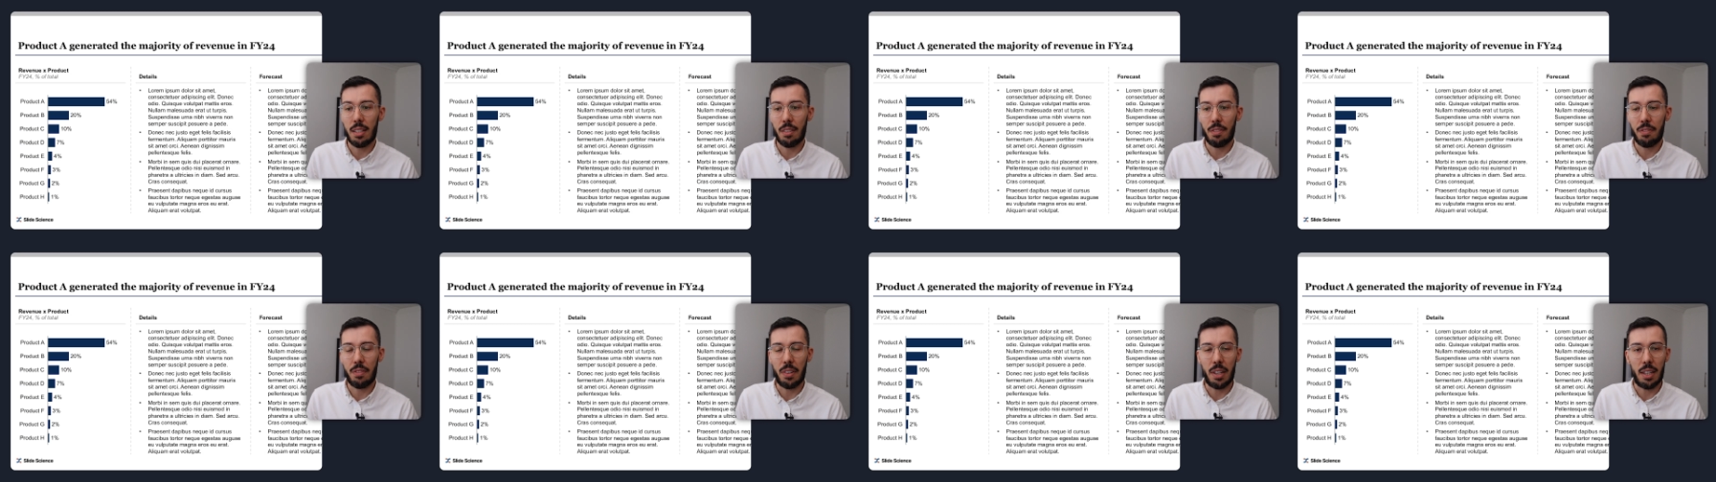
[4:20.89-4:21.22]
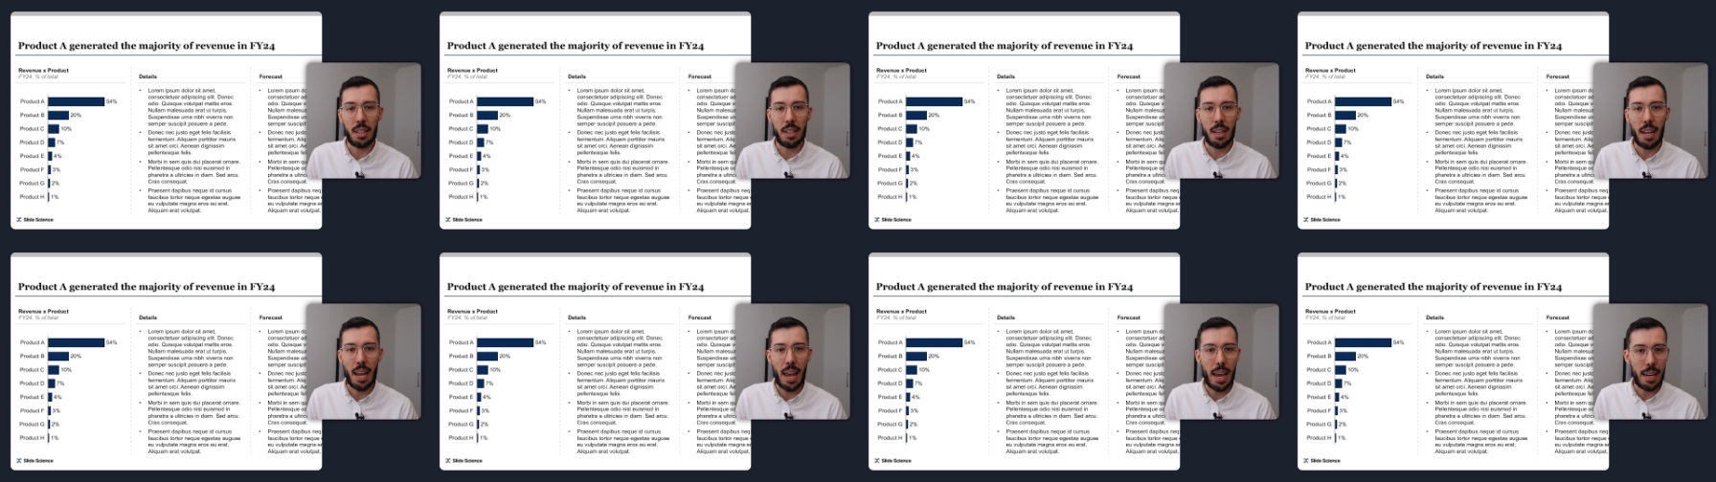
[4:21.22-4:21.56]
to
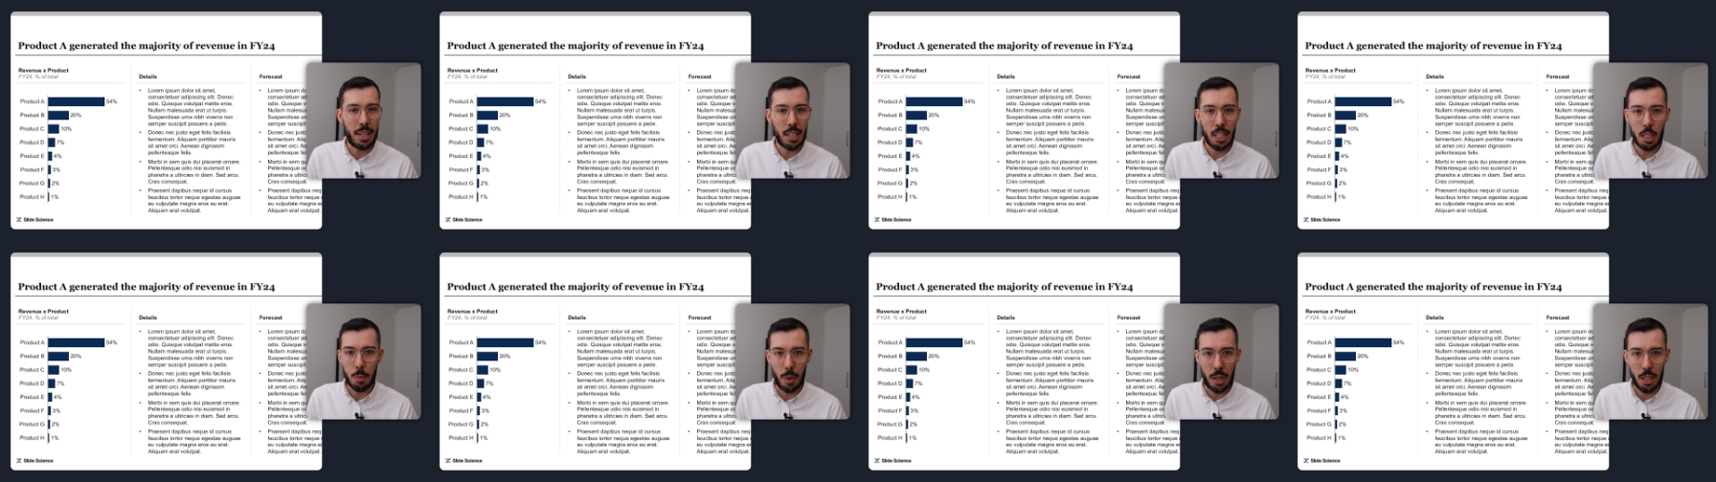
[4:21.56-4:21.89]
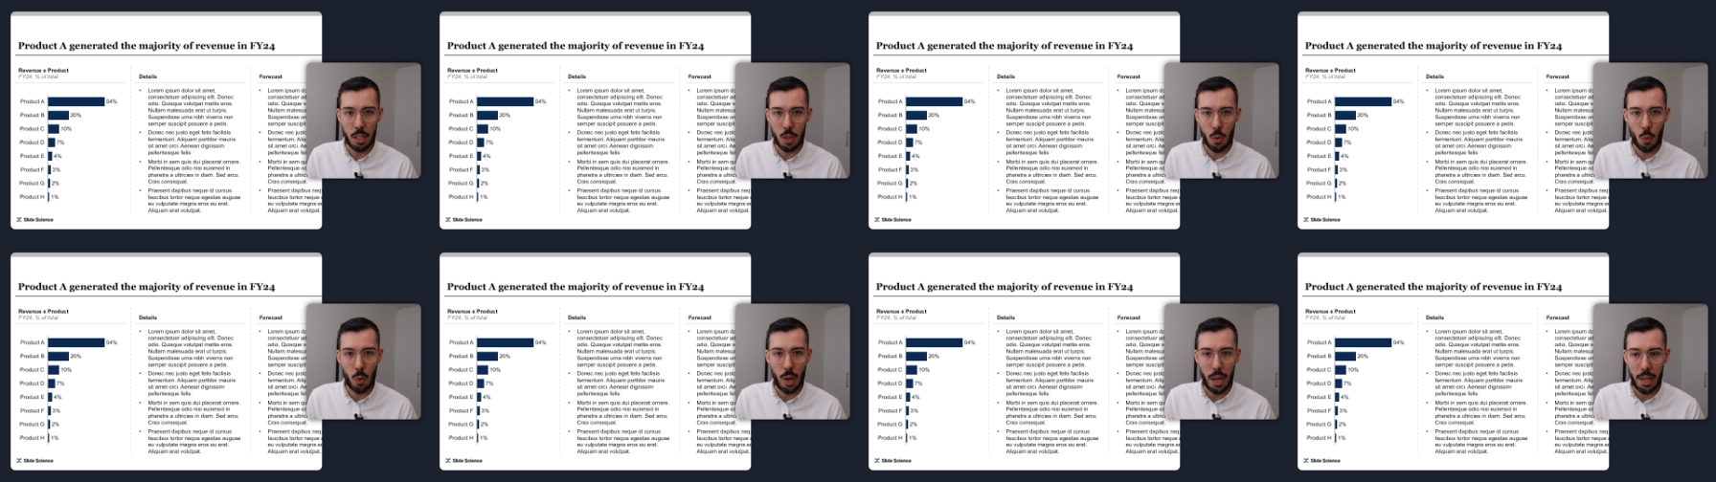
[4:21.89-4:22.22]
fit any
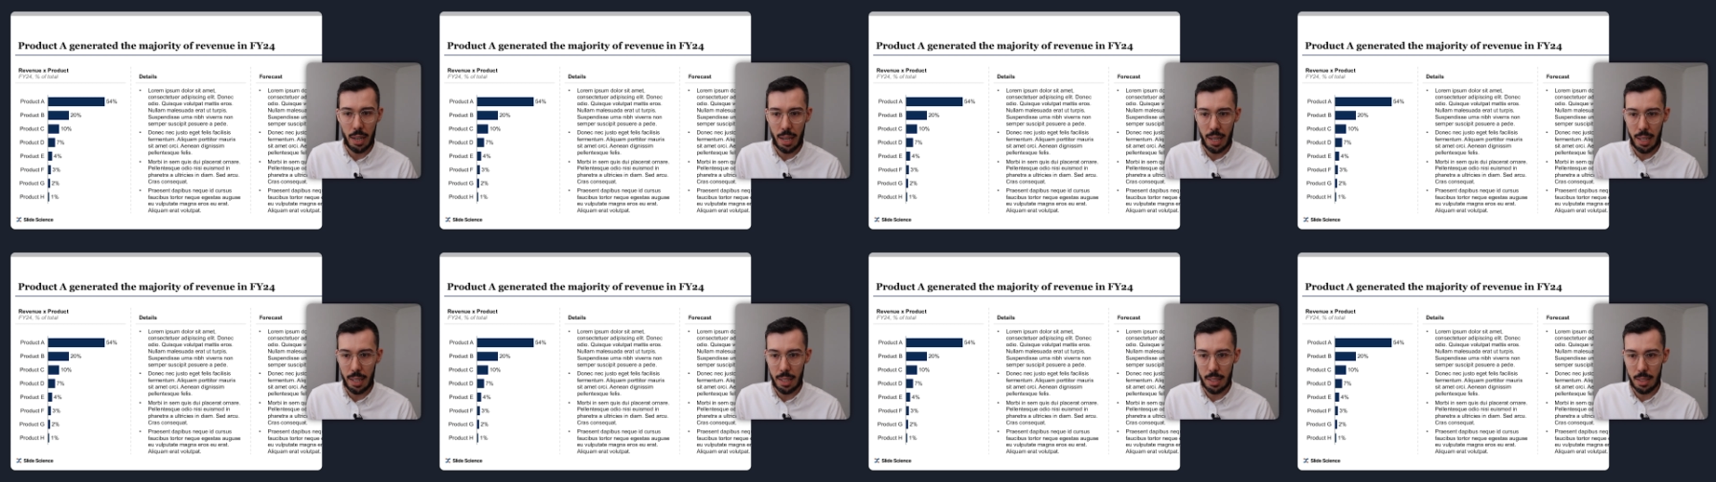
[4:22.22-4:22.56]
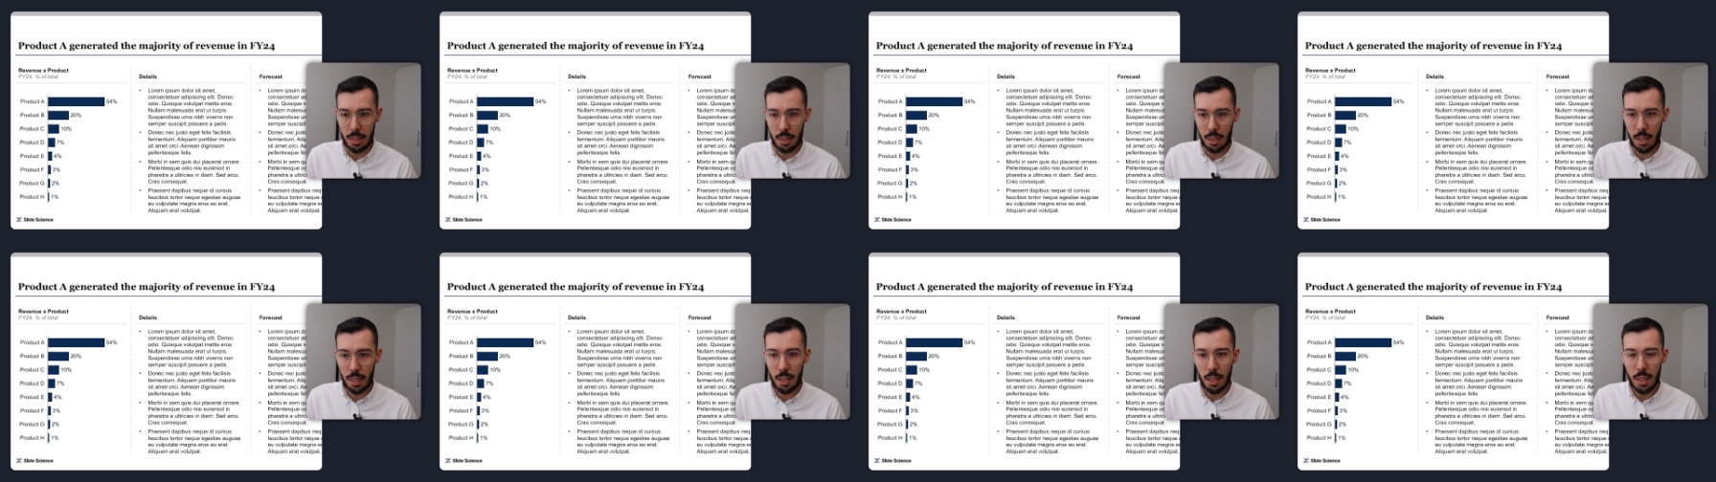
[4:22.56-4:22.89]
space quite
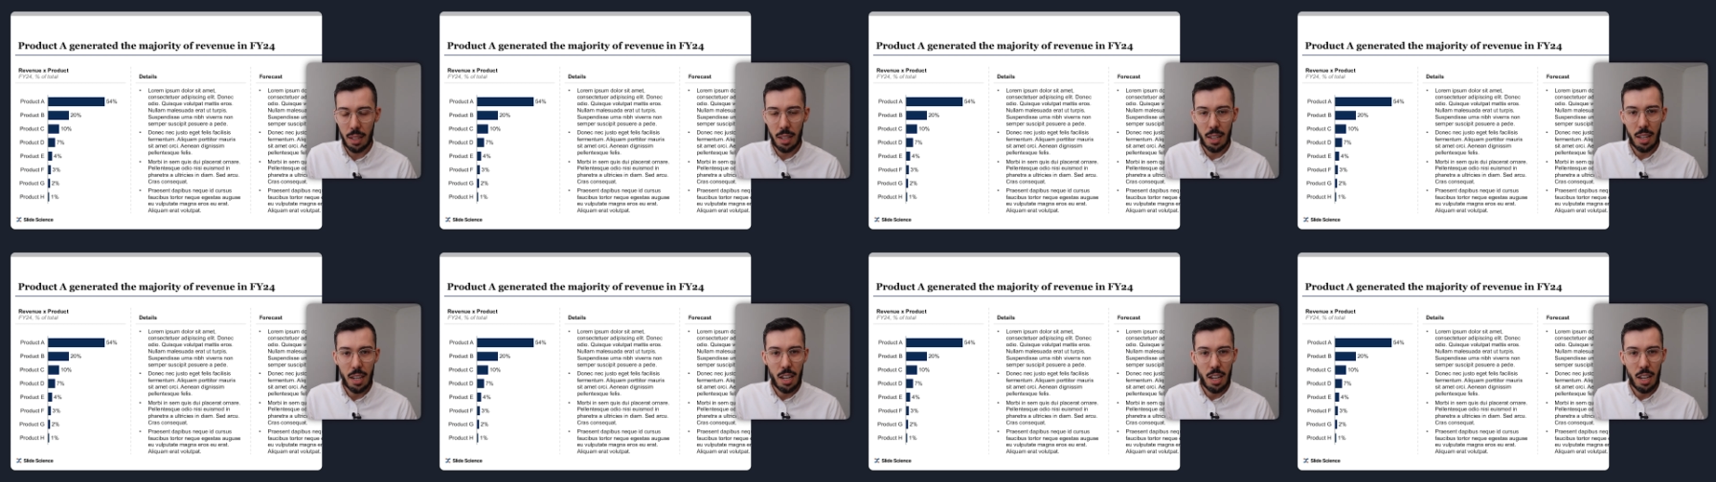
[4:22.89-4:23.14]
easily